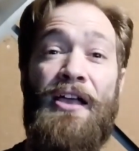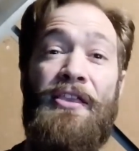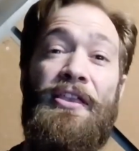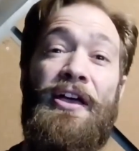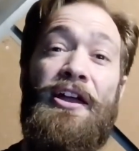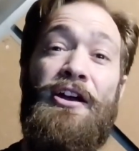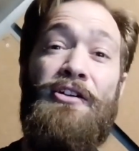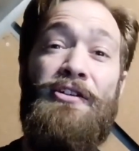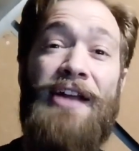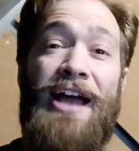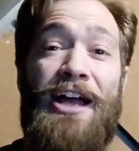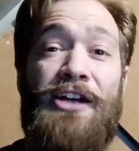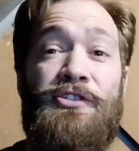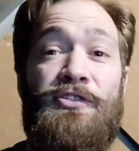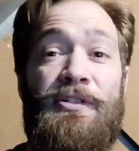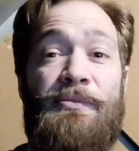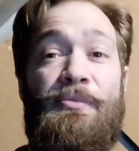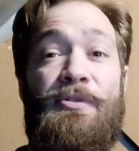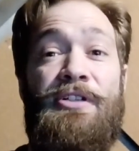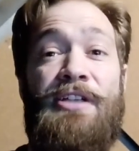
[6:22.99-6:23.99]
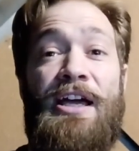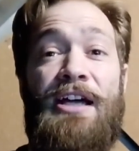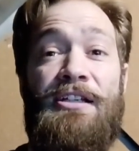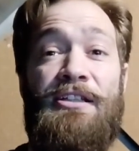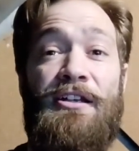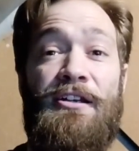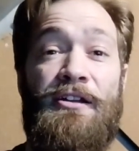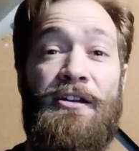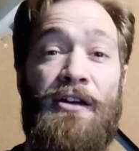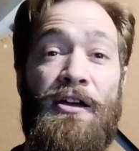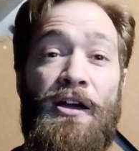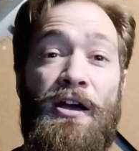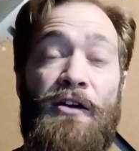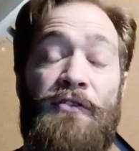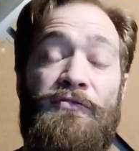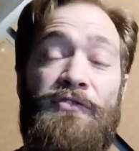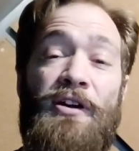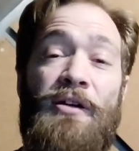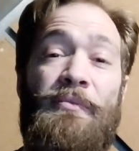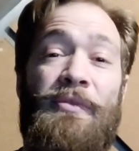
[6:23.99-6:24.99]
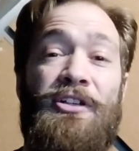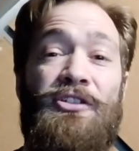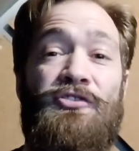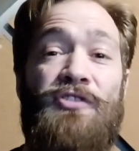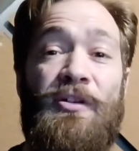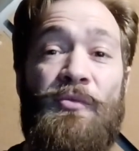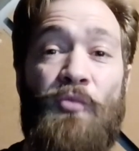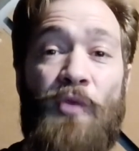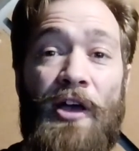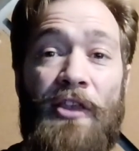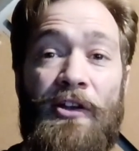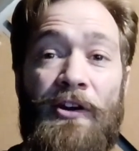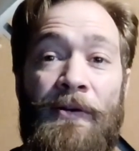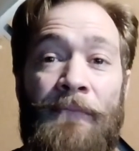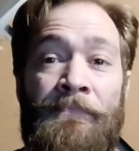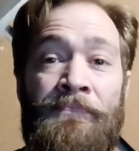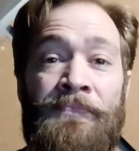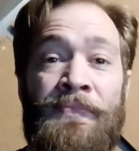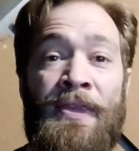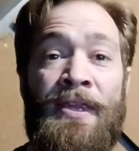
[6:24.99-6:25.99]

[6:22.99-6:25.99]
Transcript: that are naturally protected from extreme weather.